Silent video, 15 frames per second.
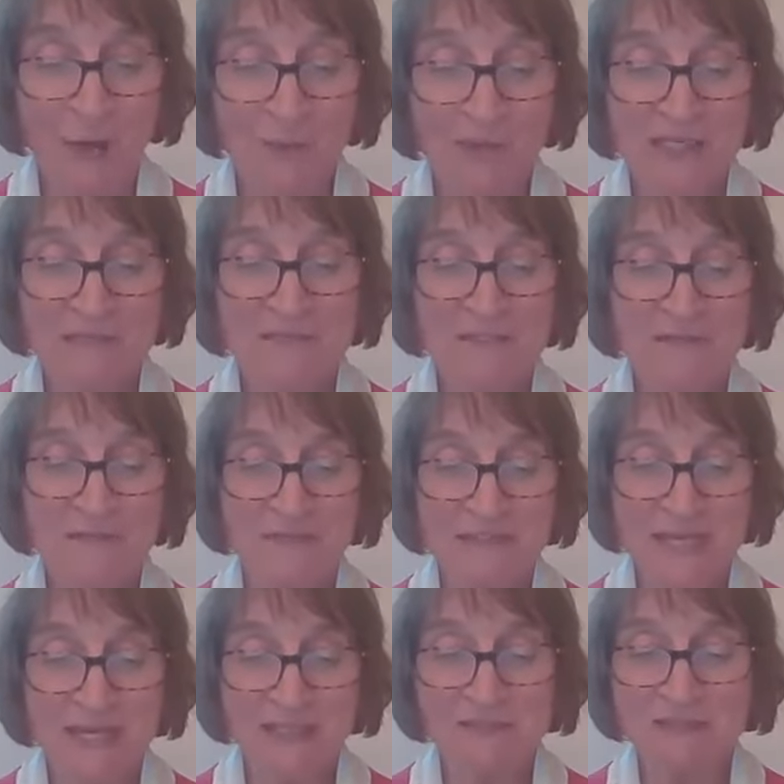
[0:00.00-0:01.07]
How even in the
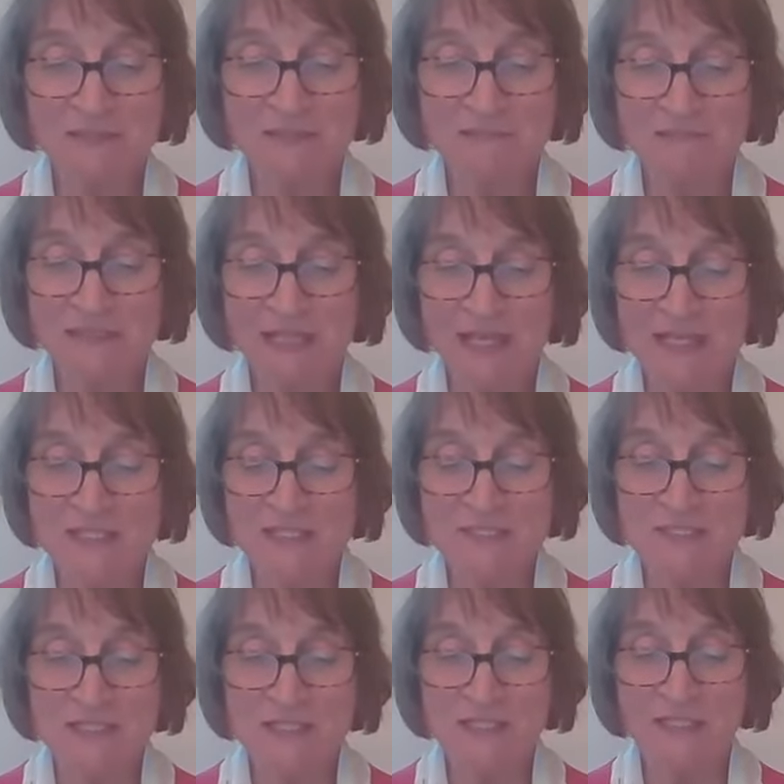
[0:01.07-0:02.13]
darkest of
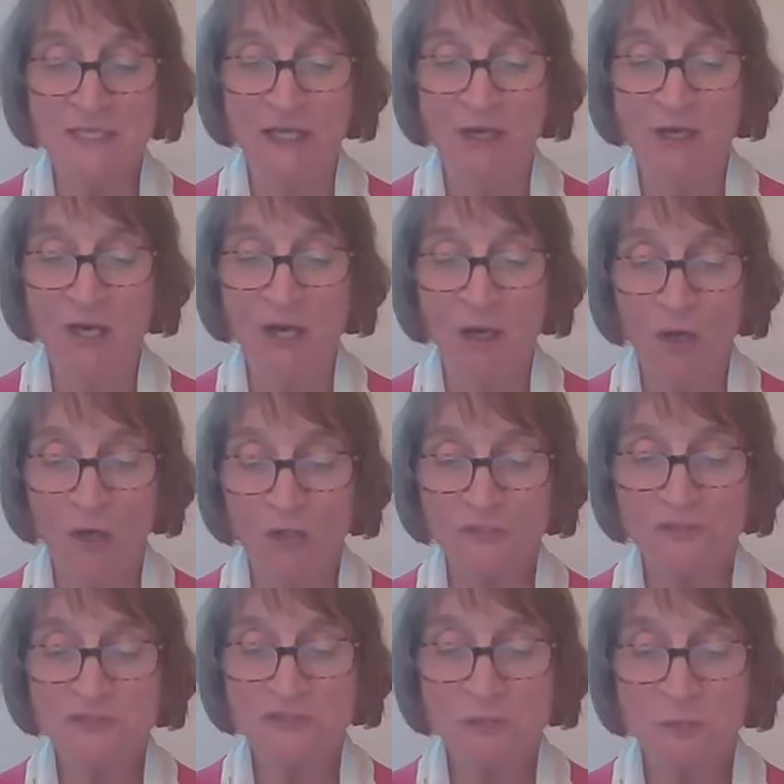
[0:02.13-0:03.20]
days,
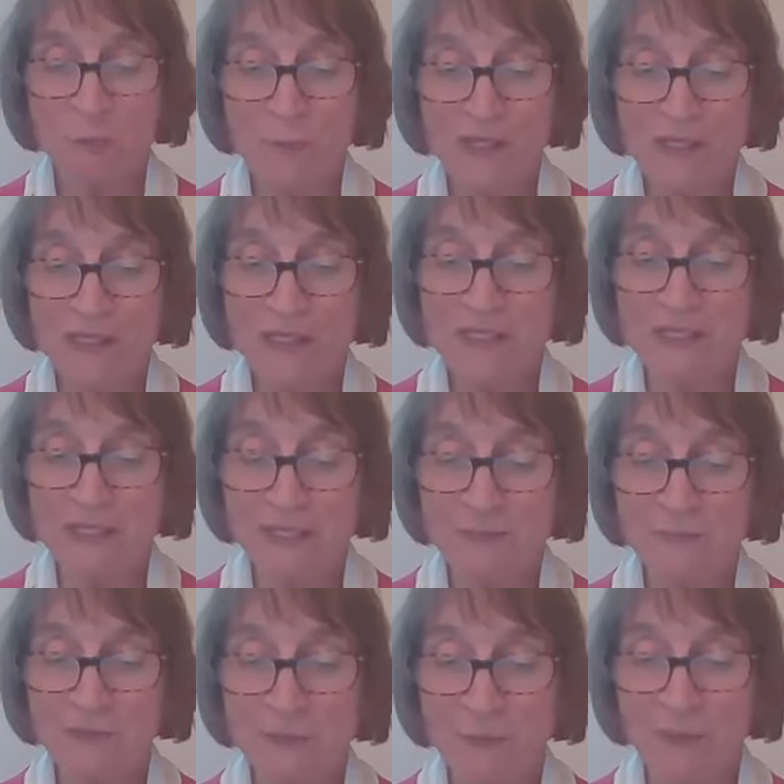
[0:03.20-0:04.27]
also we
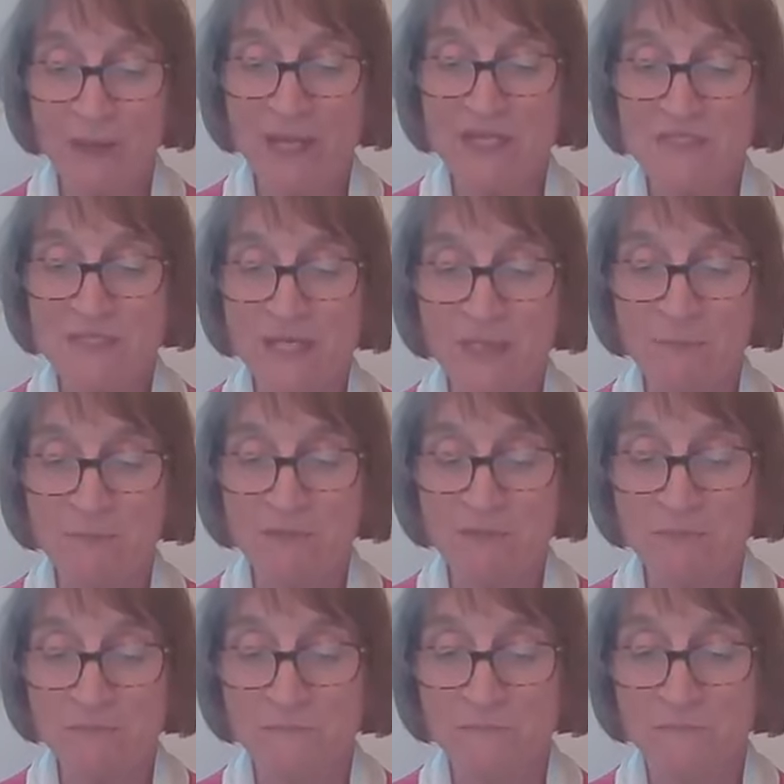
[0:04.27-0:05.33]
can be raised up,
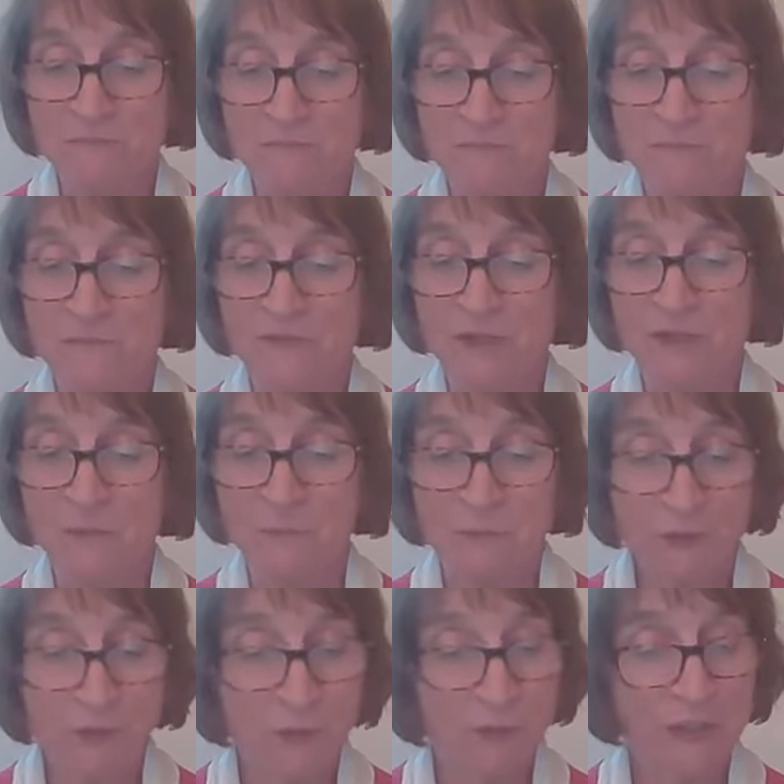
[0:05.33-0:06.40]

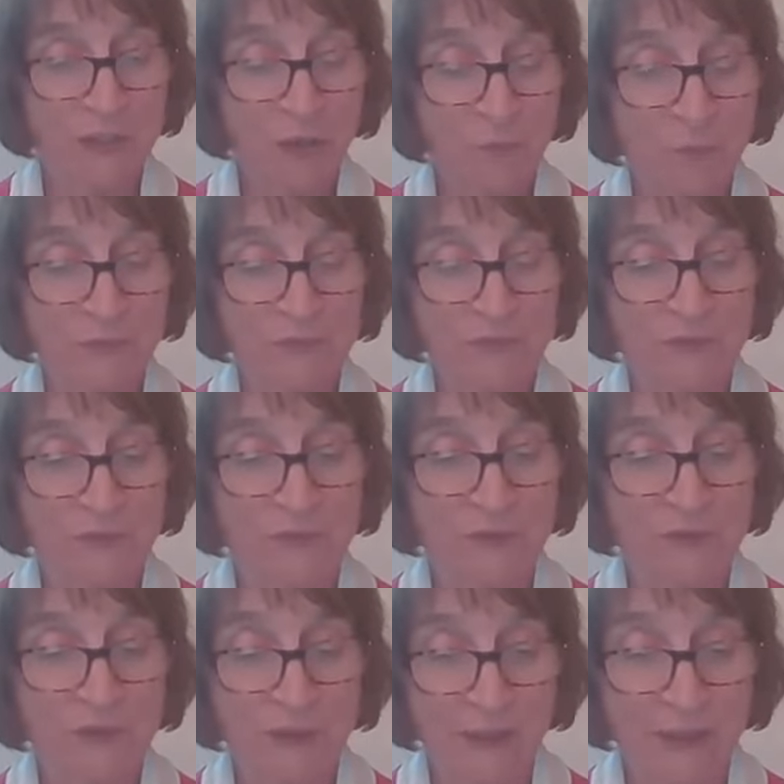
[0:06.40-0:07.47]
broken open,
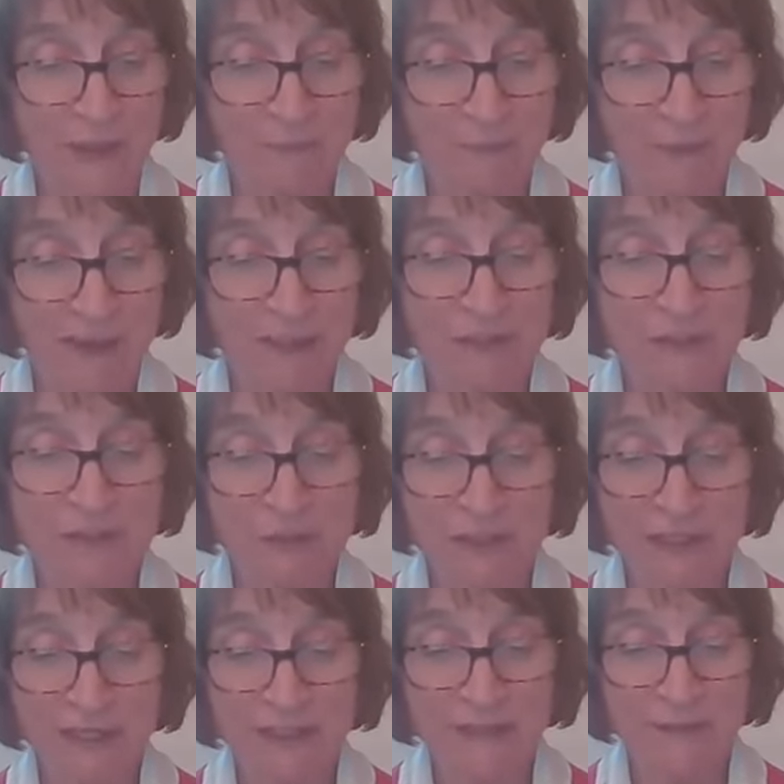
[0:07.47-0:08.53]
and made
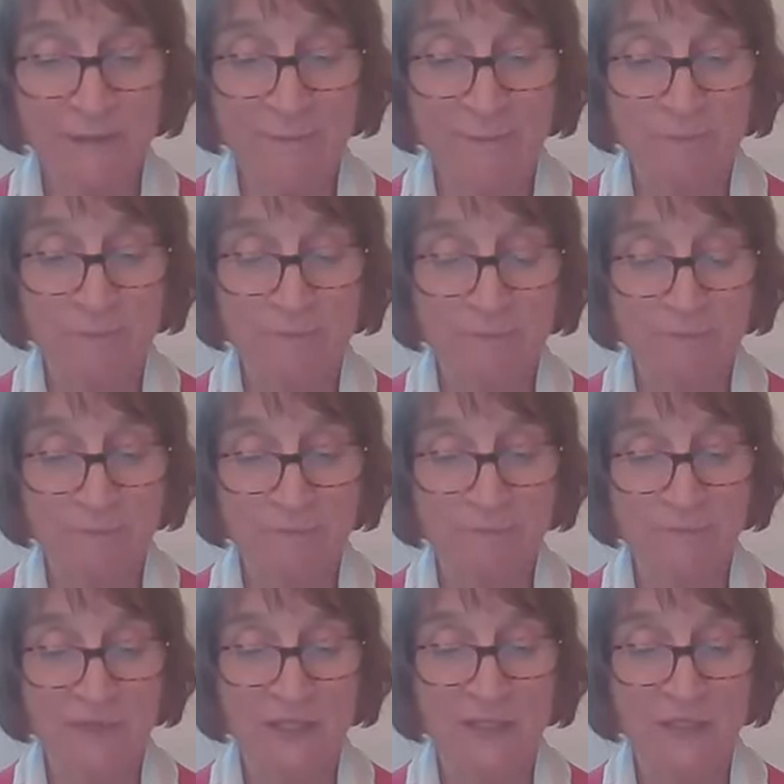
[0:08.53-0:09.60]
new again,
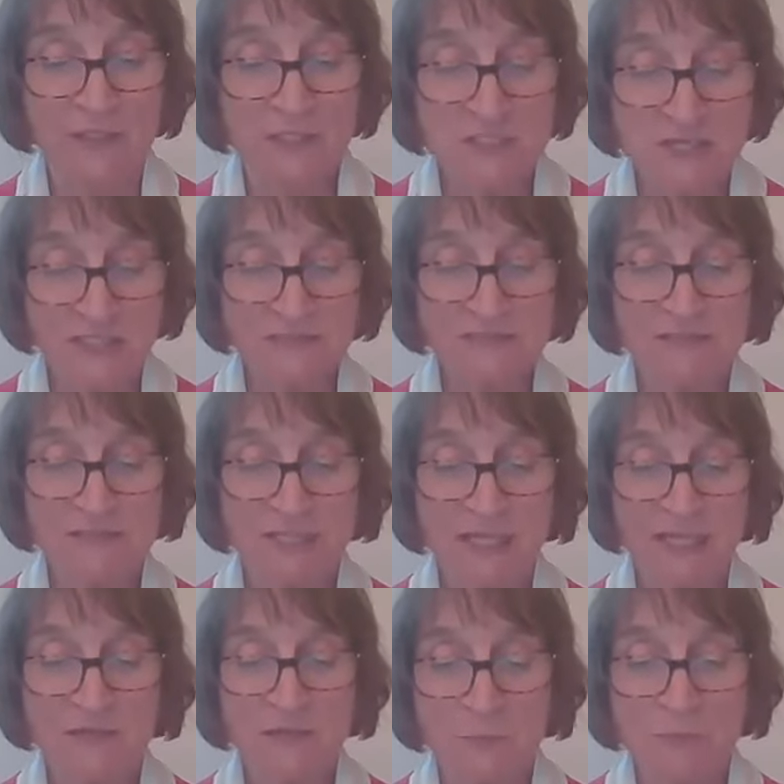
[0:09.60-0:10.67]
just
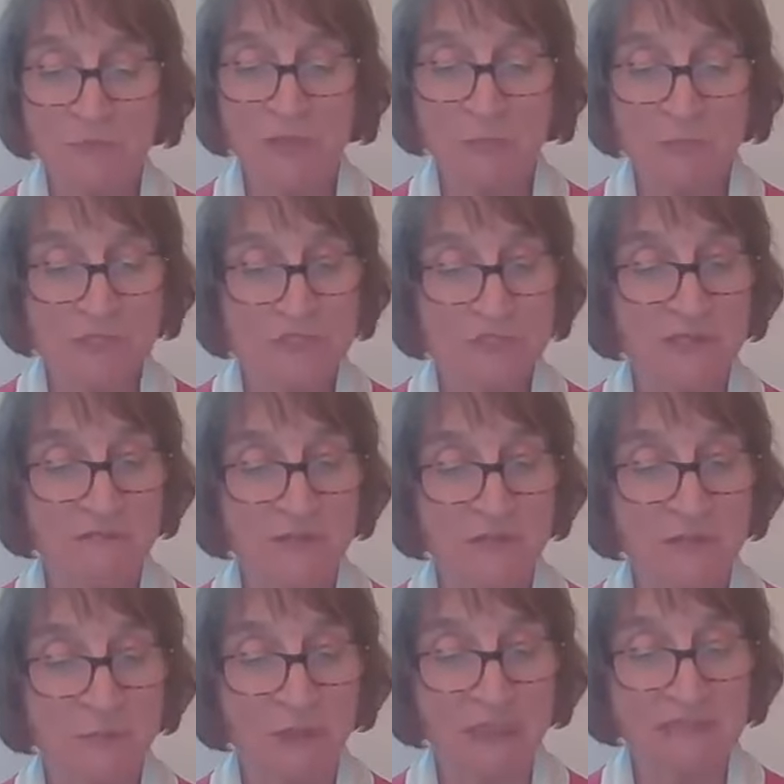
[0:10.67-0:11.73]
like the promise
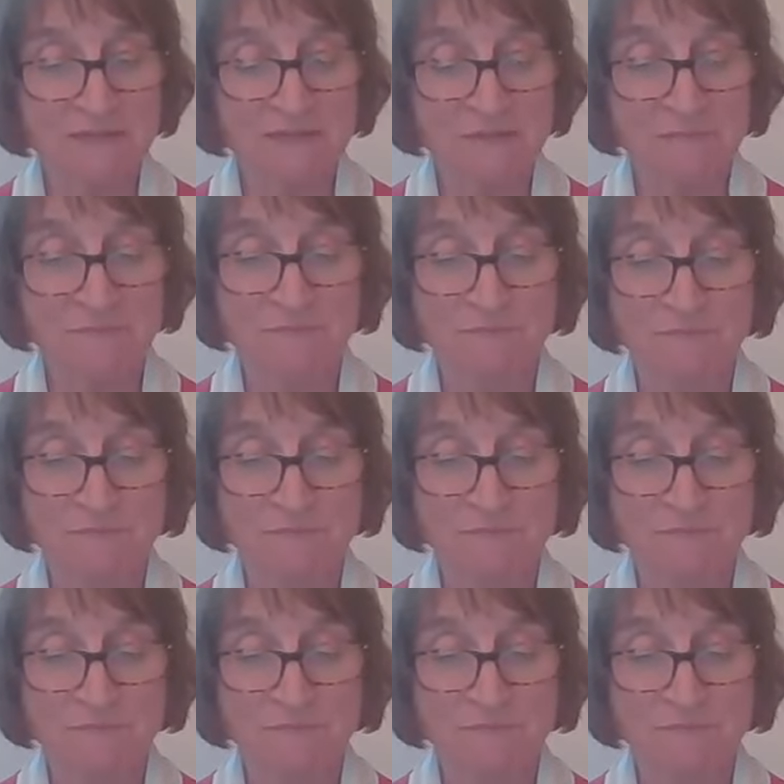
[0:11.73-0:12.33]
given to us.